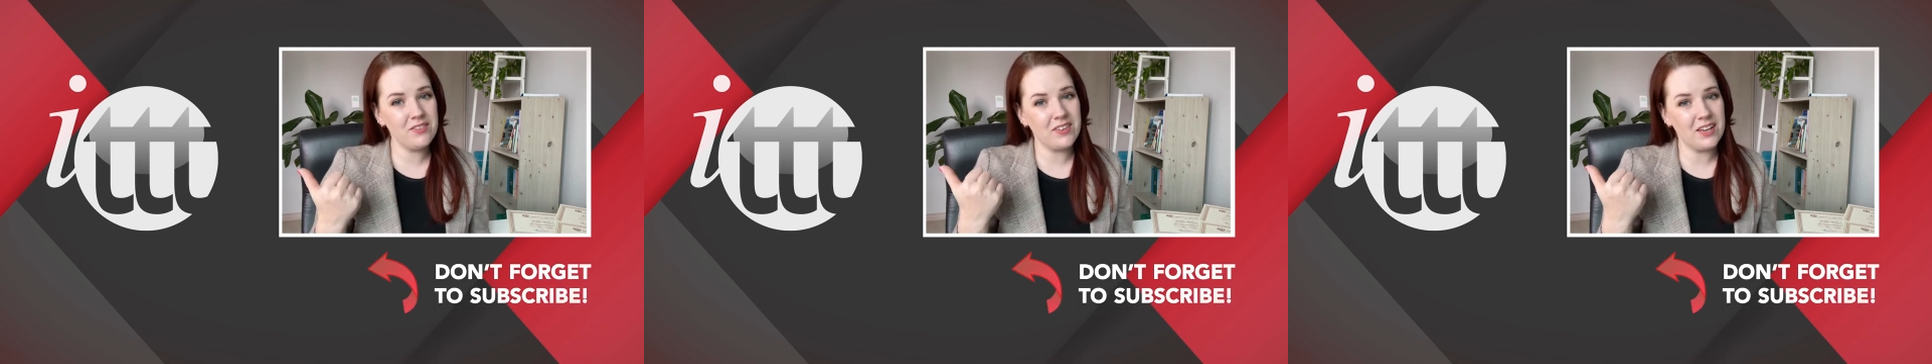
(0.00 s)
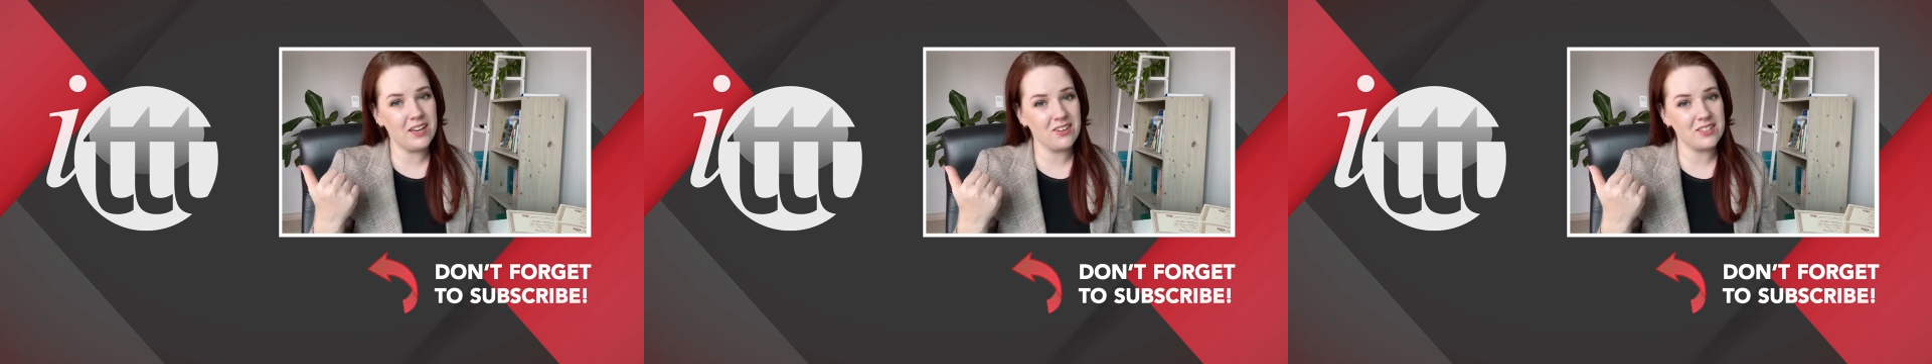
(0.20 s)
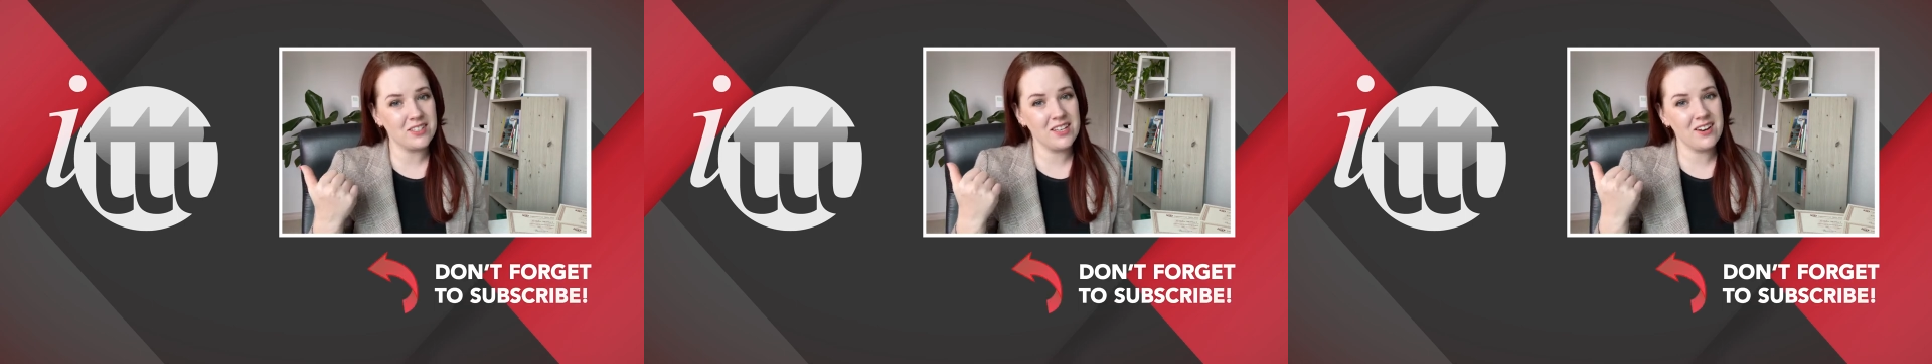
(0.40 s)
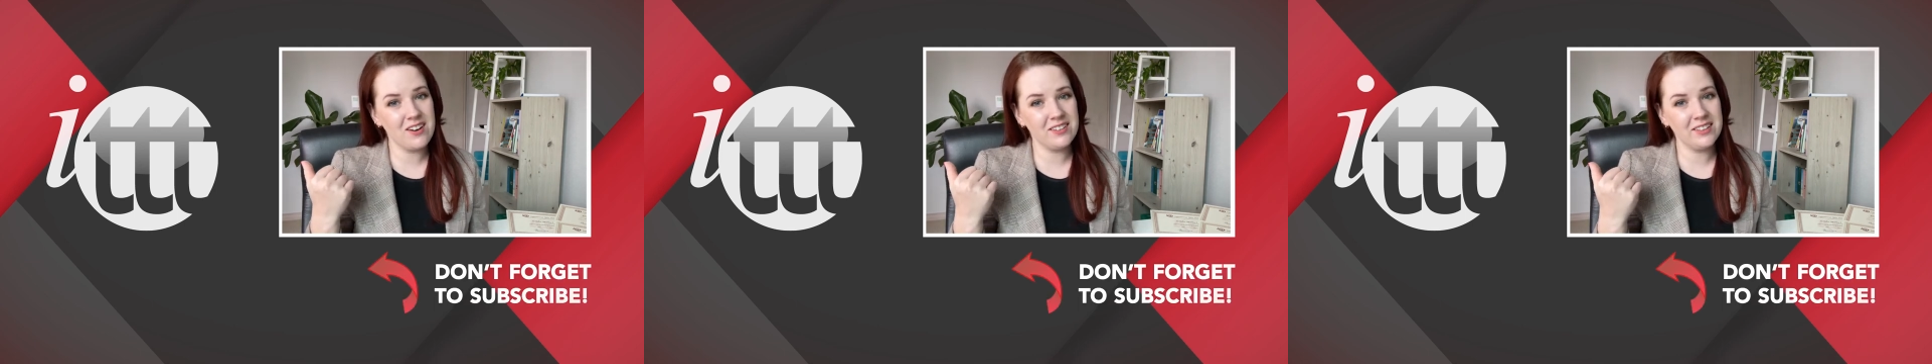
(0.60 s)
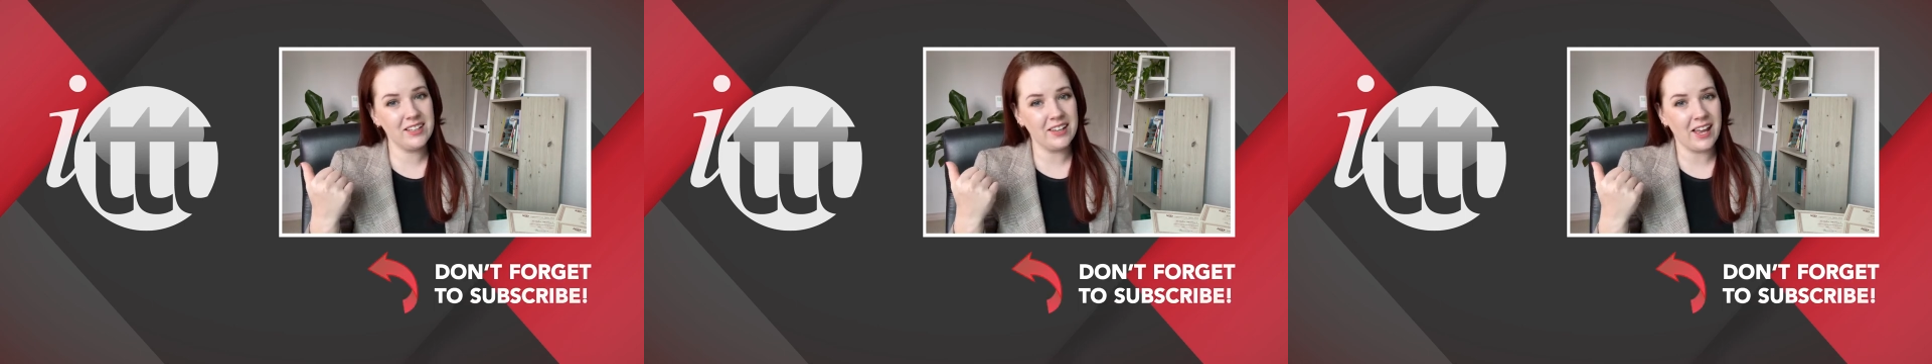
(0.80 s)
videos here
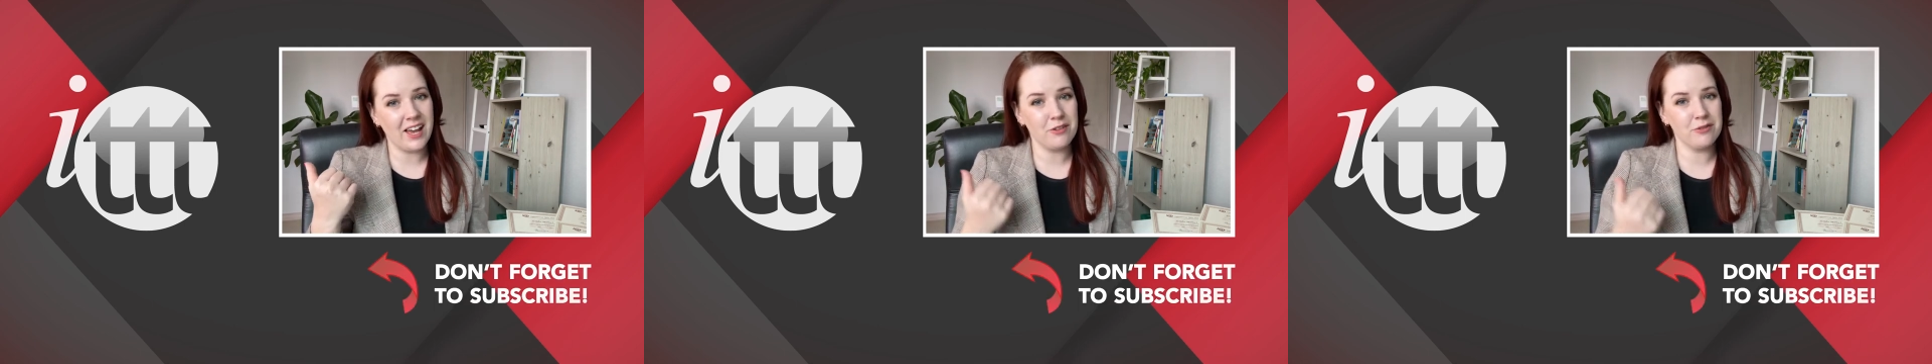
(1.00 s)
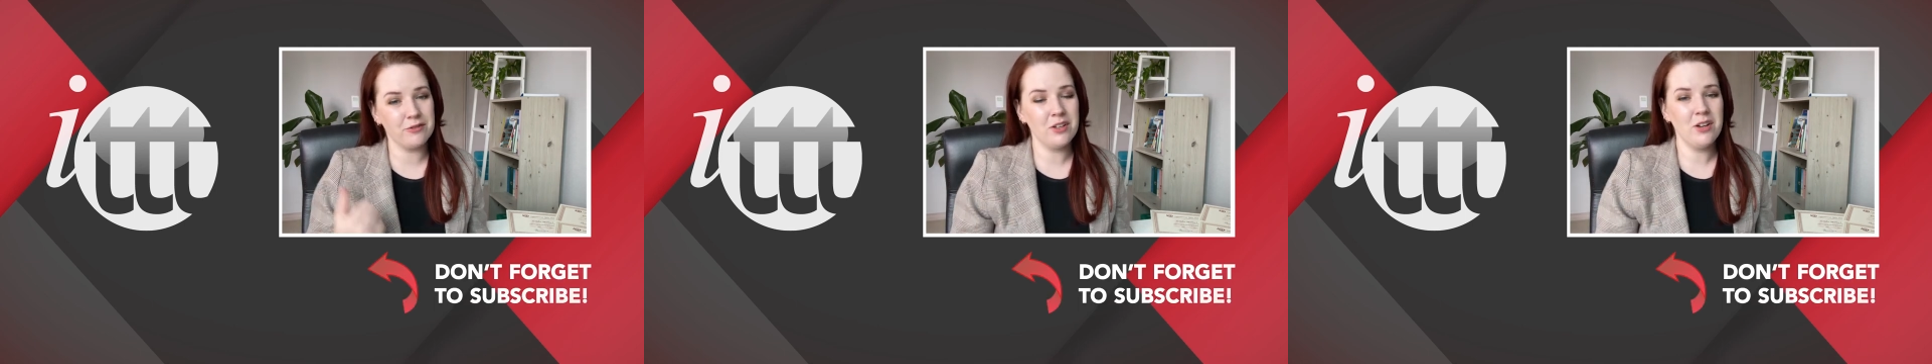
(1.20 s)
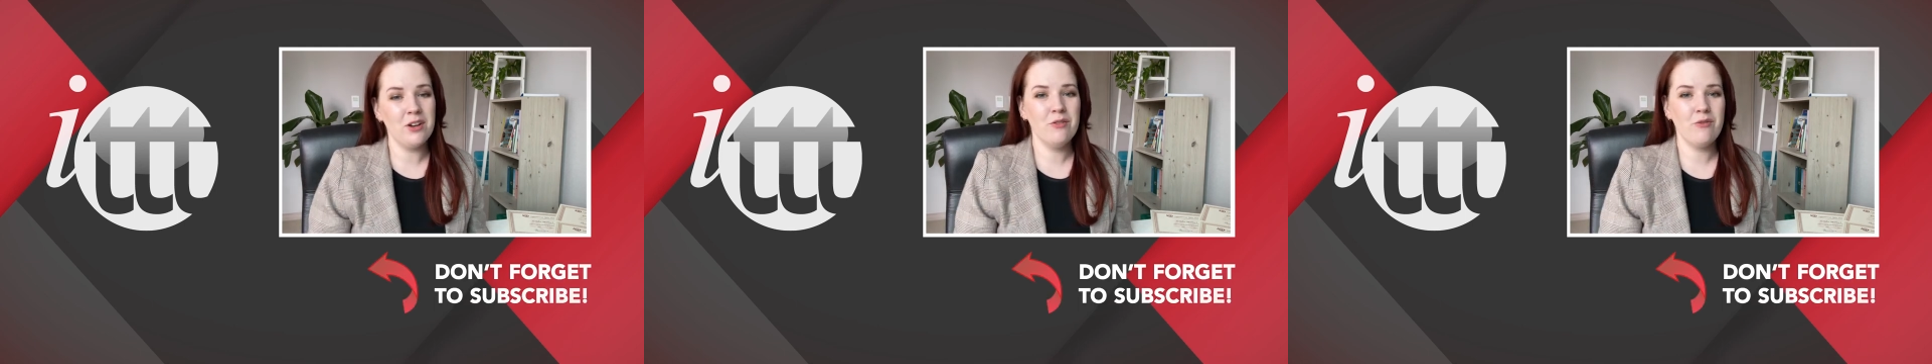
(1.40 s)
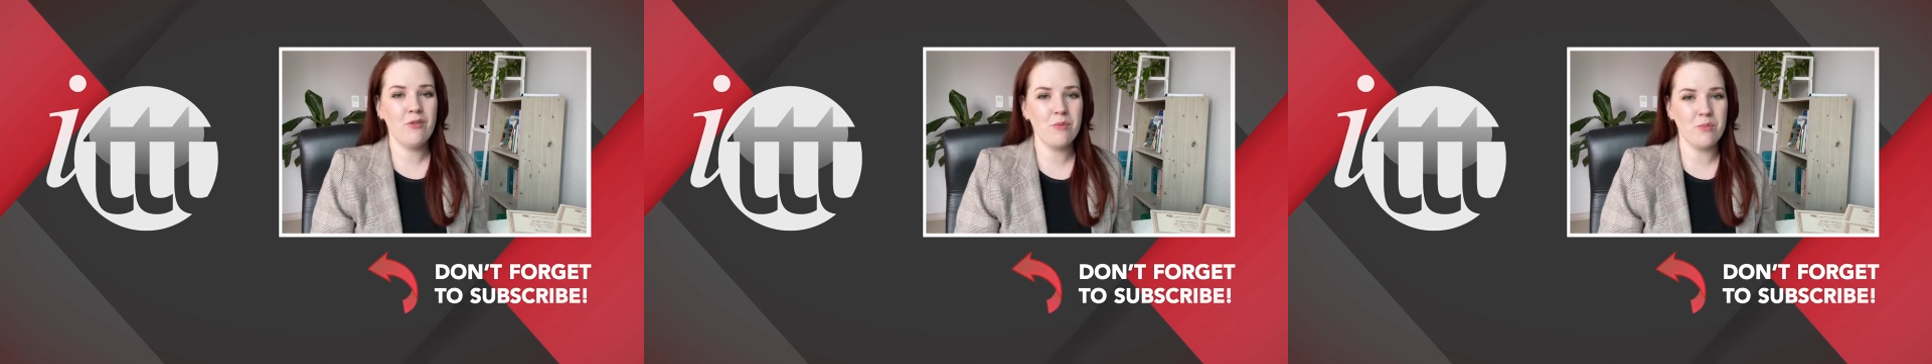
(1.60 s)
on the left for